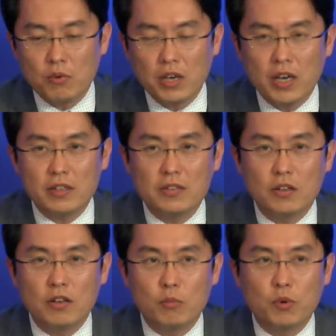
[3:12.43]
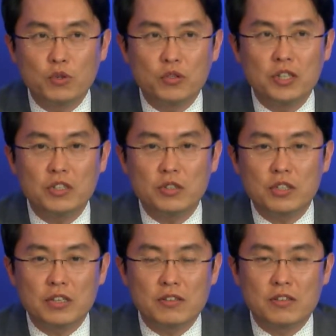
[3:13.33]
we had the opportunity to
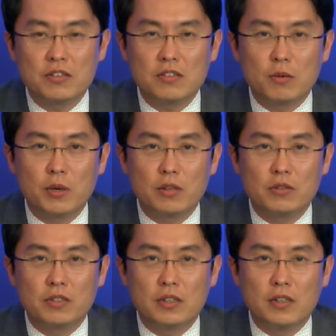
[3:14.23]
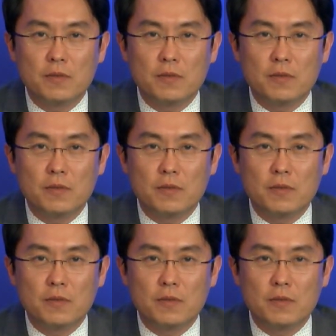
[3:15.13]
discuss about